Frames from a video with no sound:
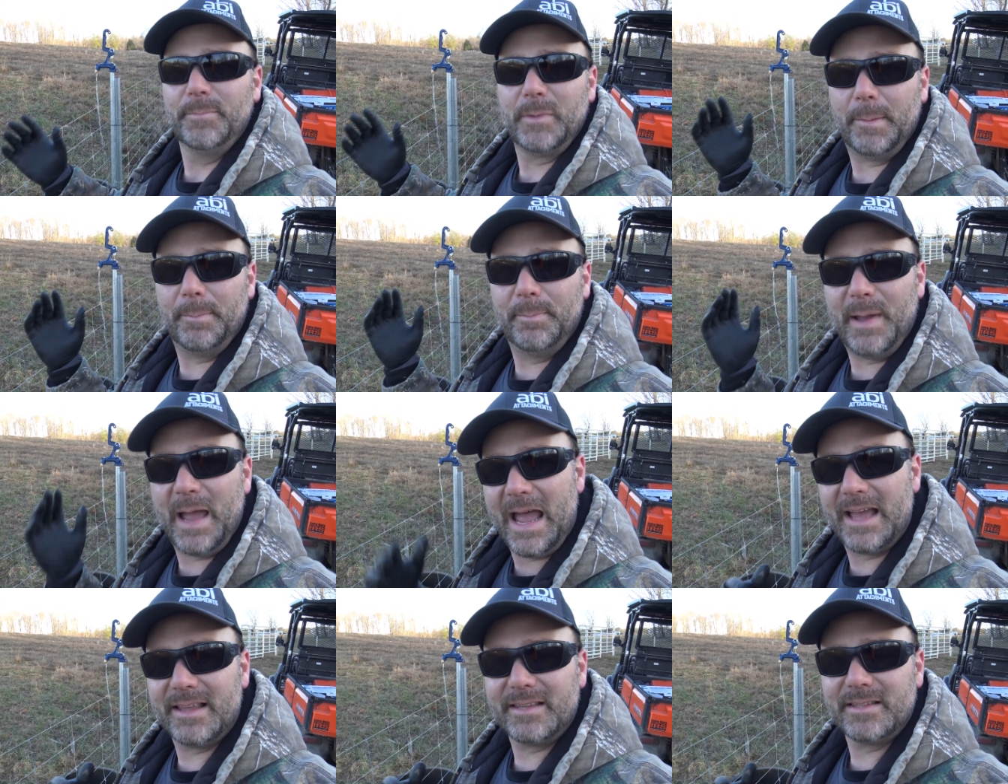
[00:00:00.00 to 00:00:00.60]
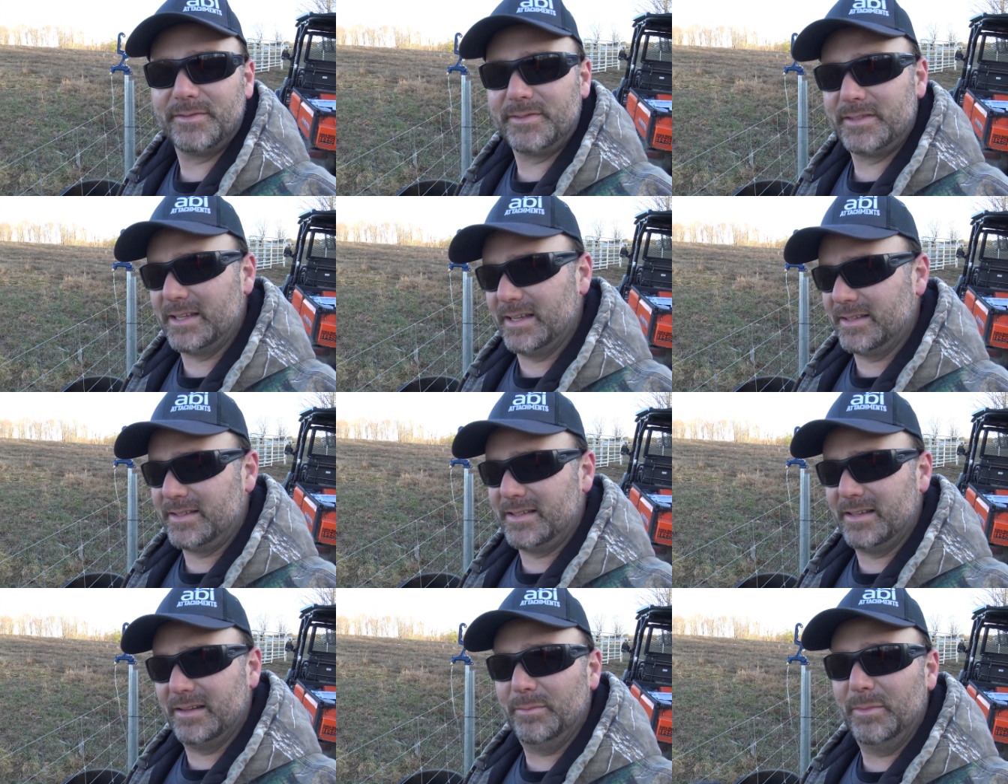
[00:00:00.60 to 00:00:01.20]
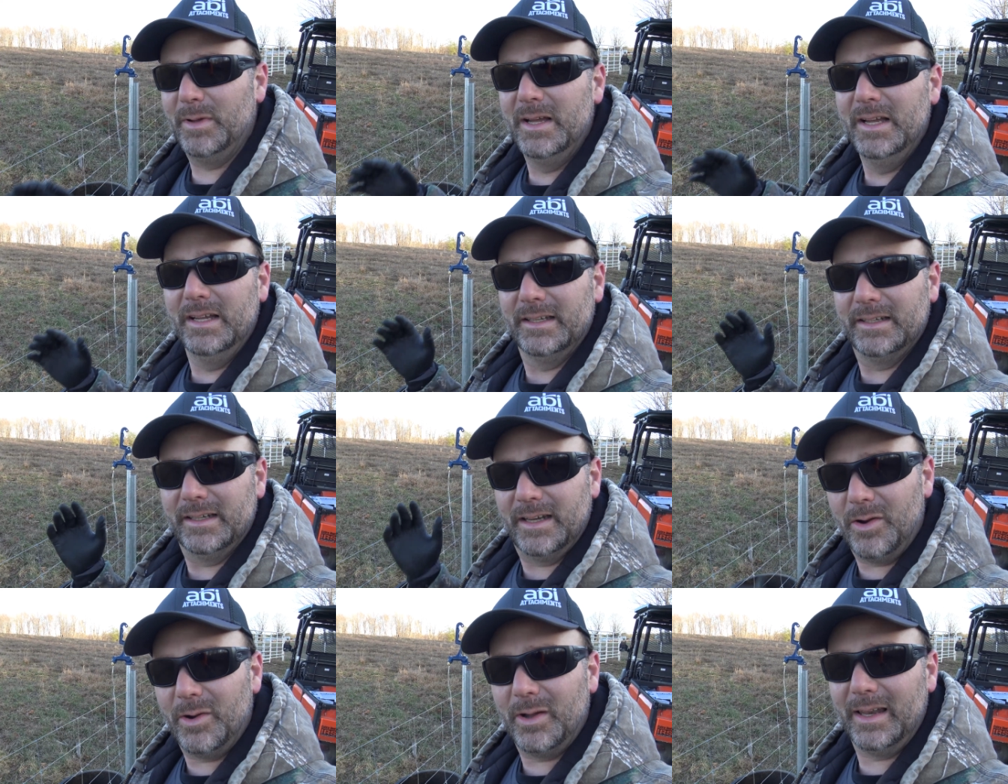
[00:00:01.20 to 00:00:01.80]
A passive system,
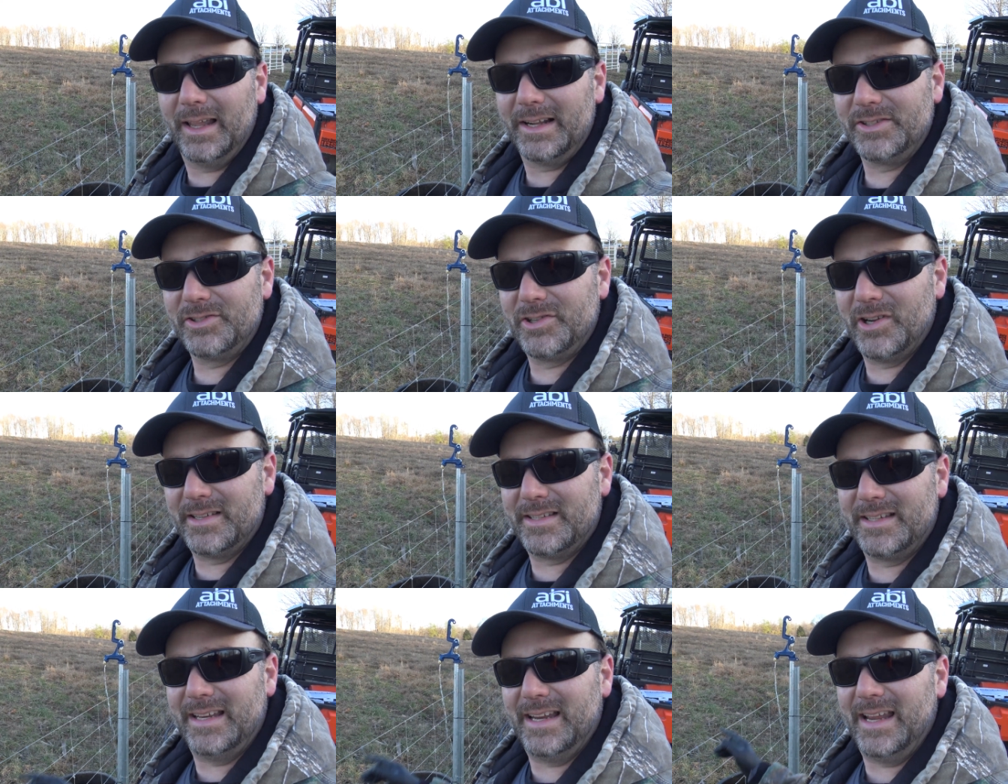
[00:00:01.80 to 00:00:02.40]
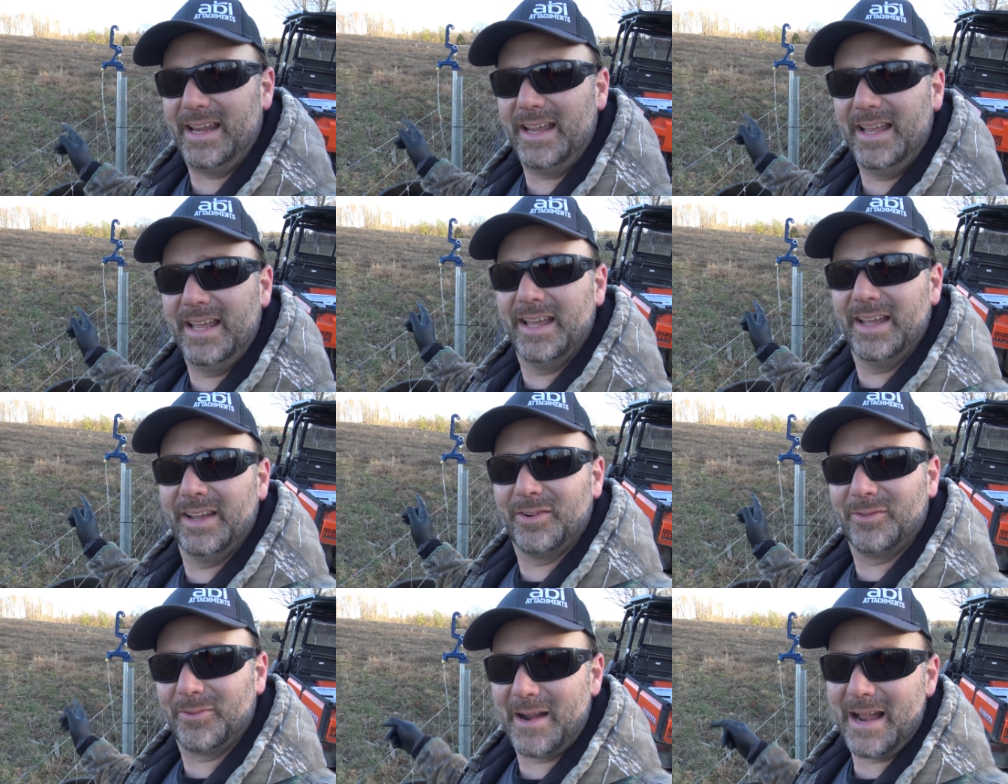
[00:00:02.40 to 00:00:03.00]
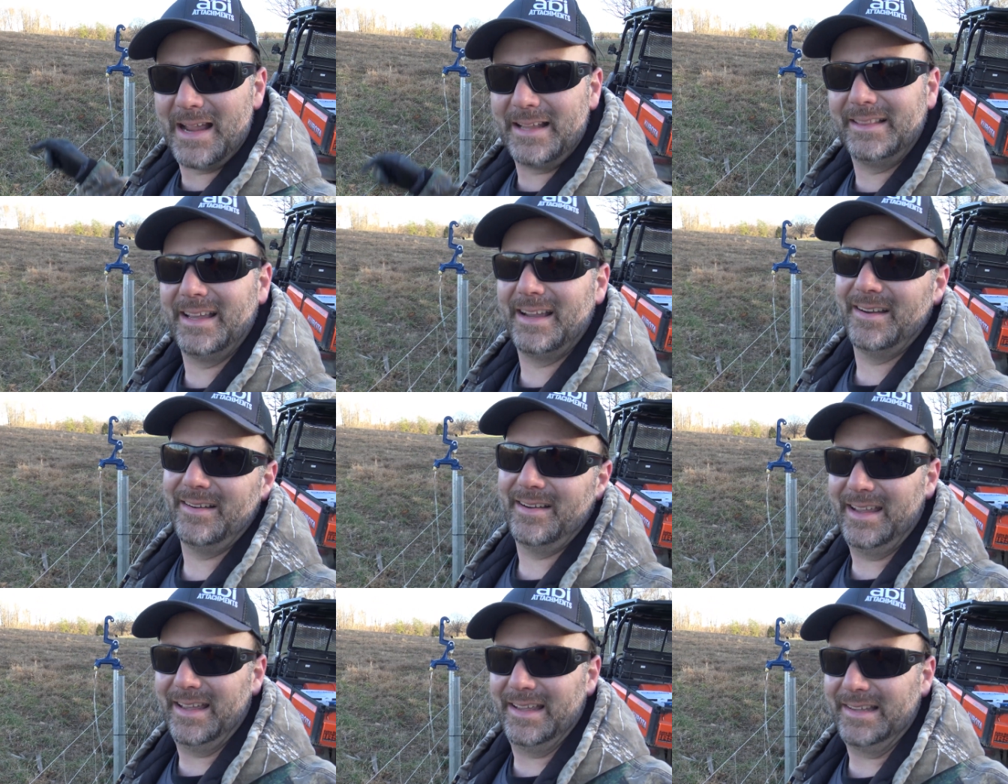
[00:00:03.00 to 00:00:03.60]
no electricity, right
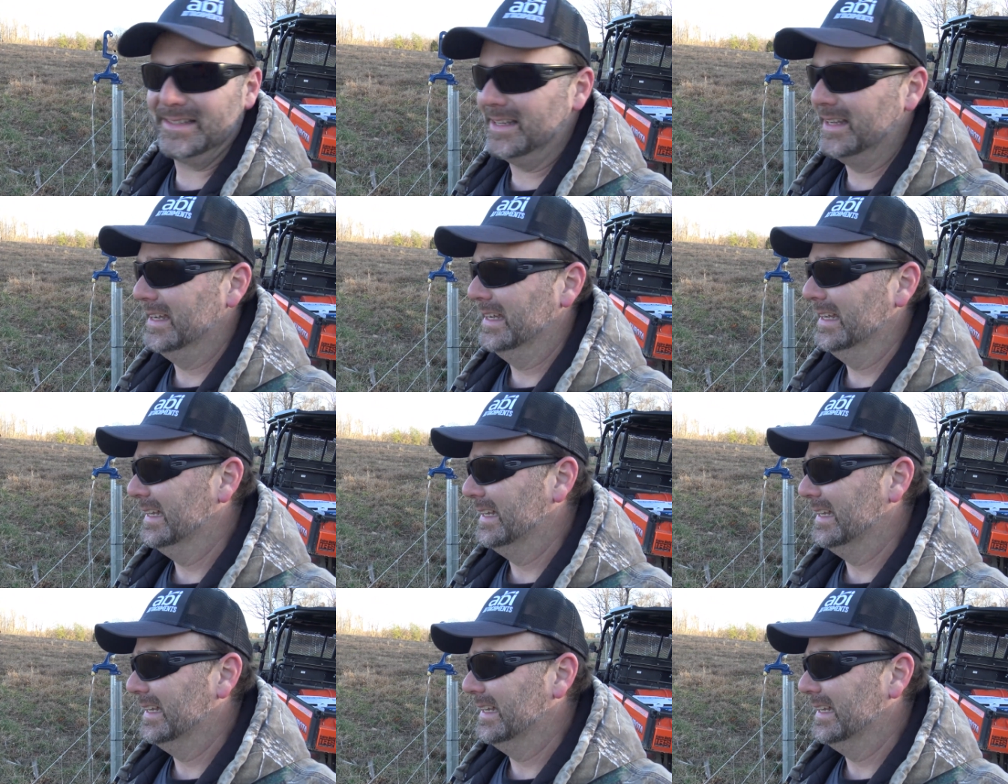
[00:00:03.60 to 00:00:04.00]
there it is.